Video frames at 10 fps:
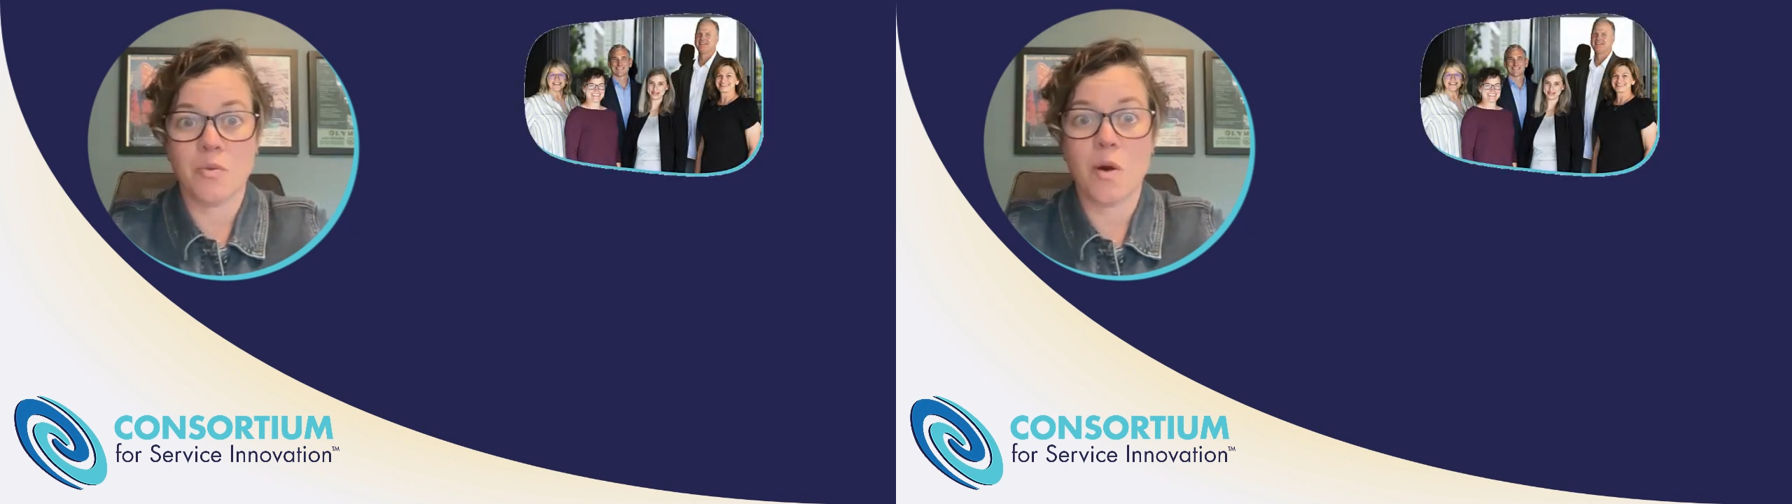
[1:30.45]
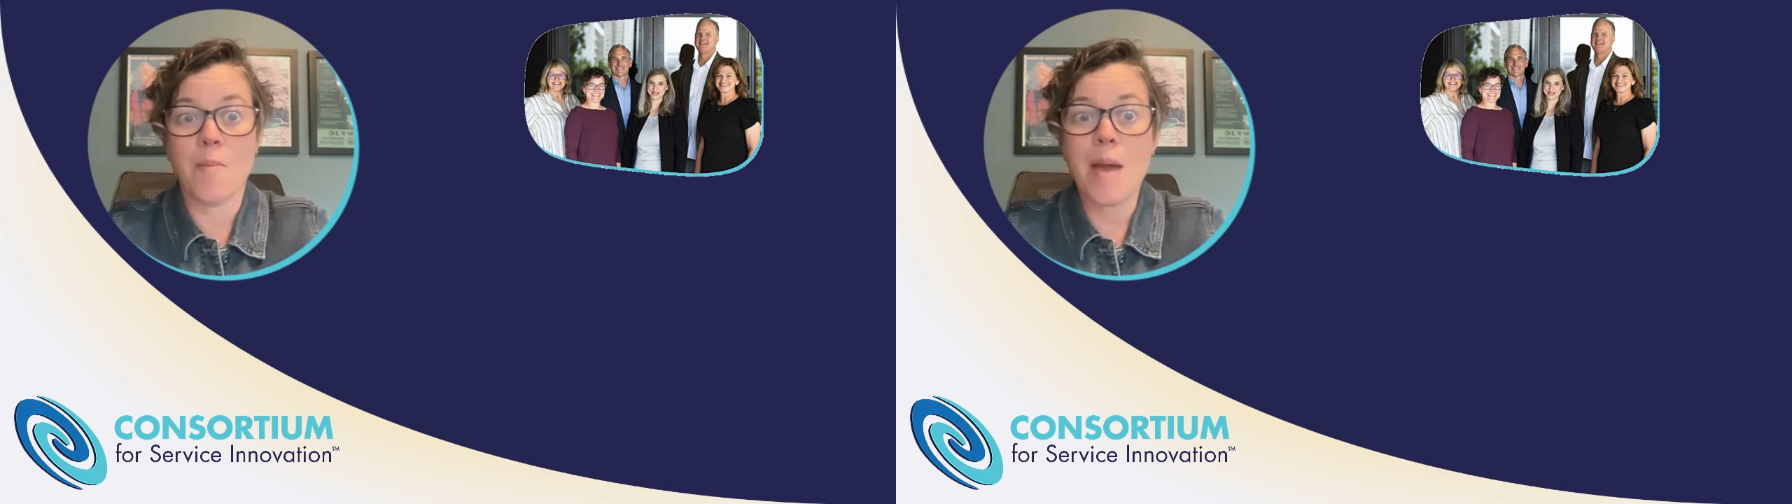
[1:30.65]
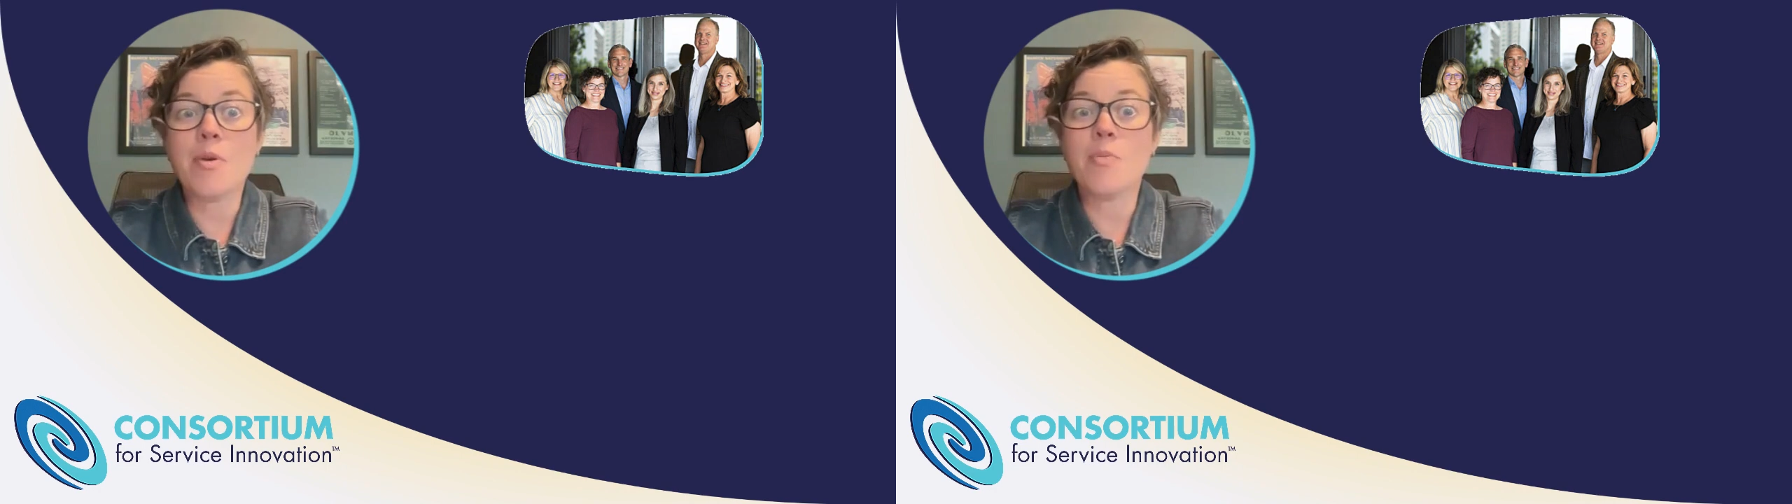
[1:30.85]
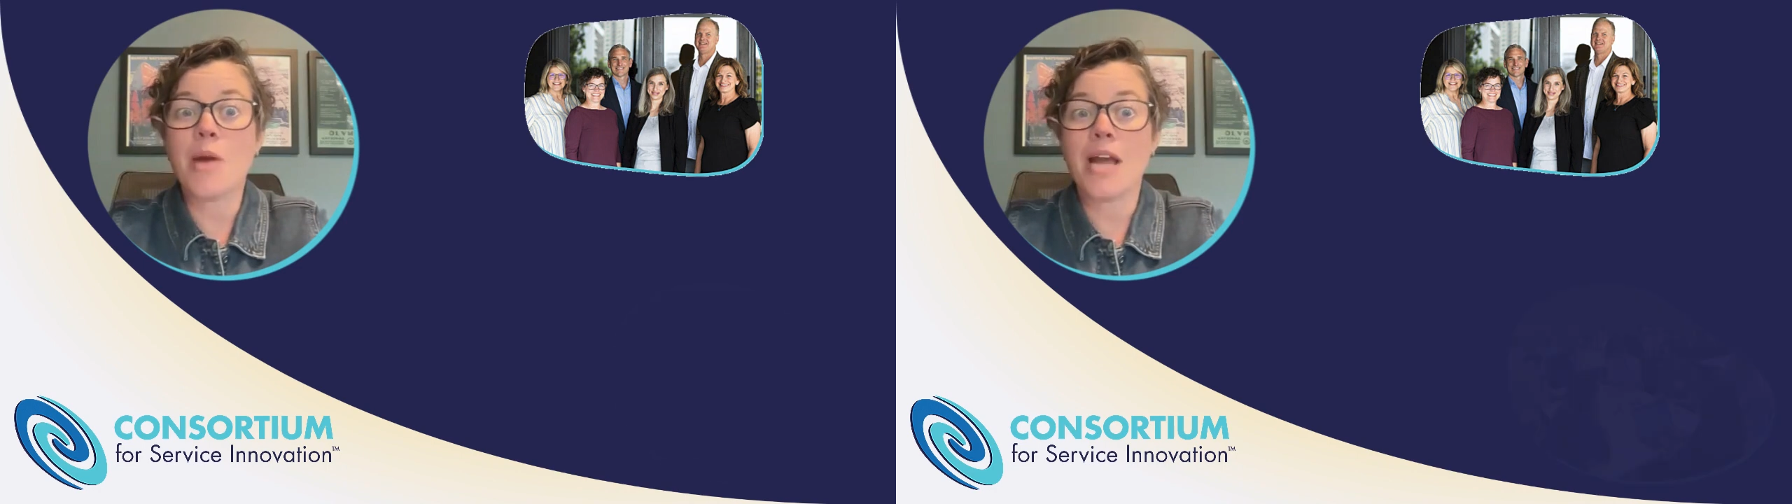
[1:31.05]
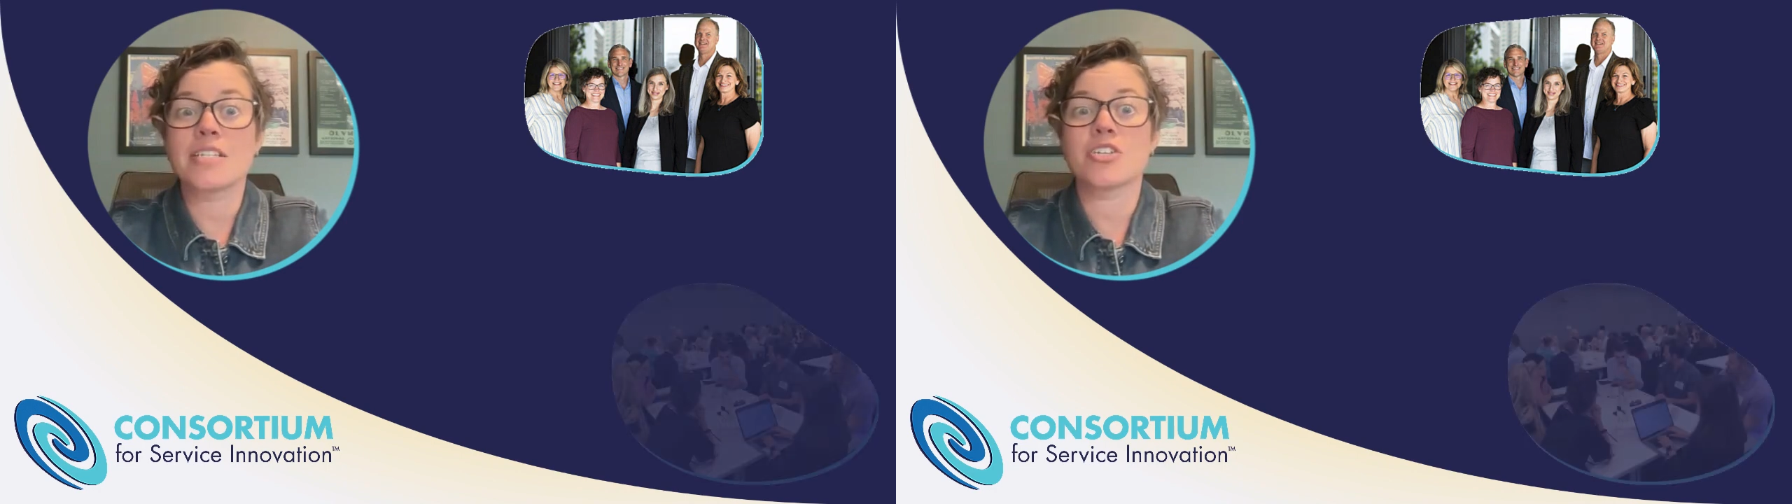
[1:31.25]
while member
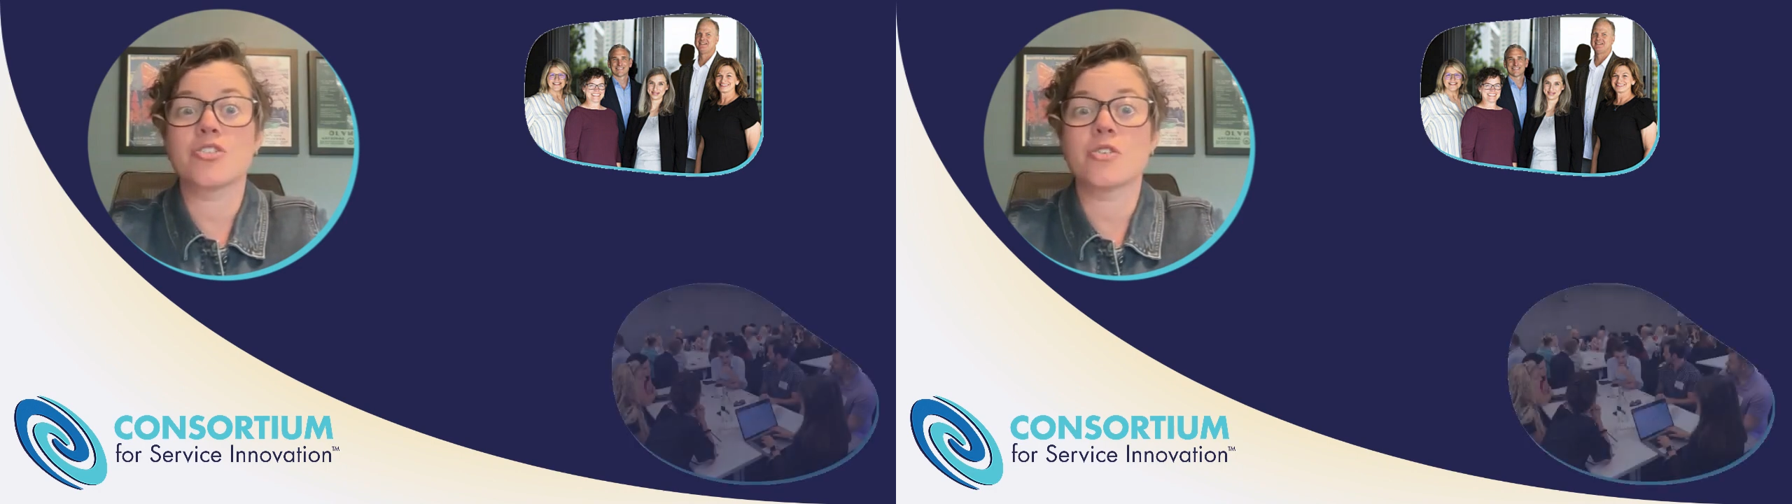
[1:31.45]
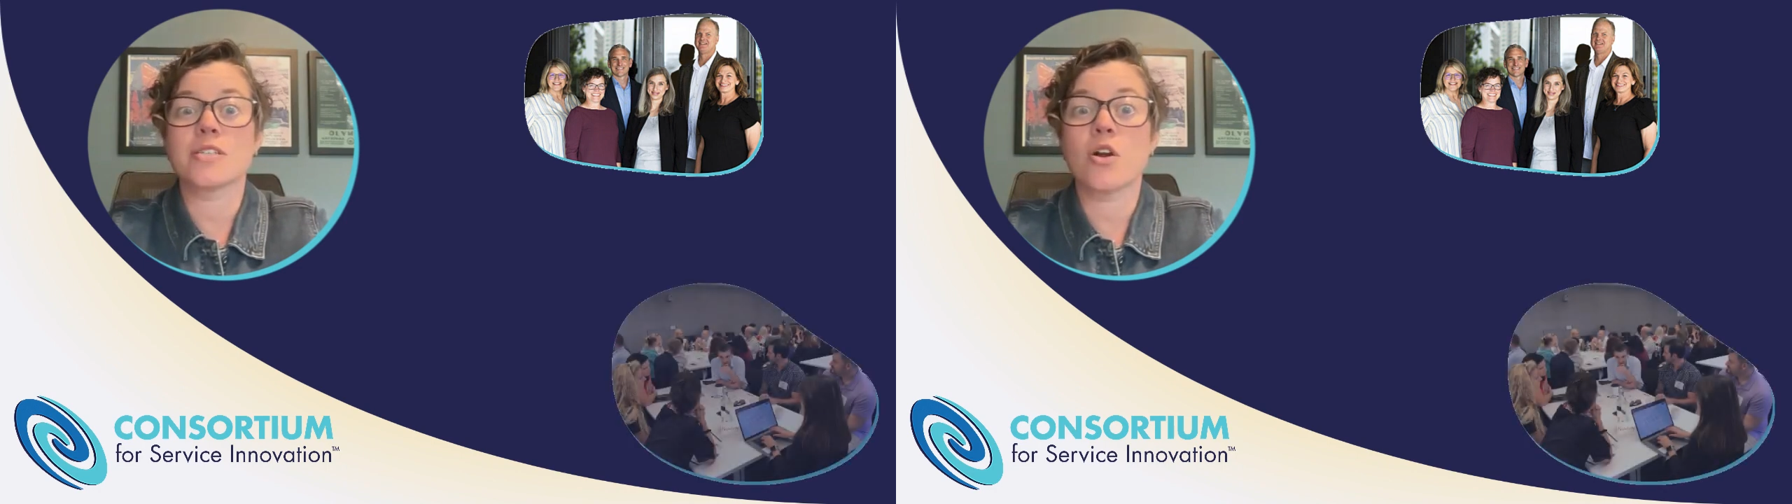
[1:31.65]
practitioners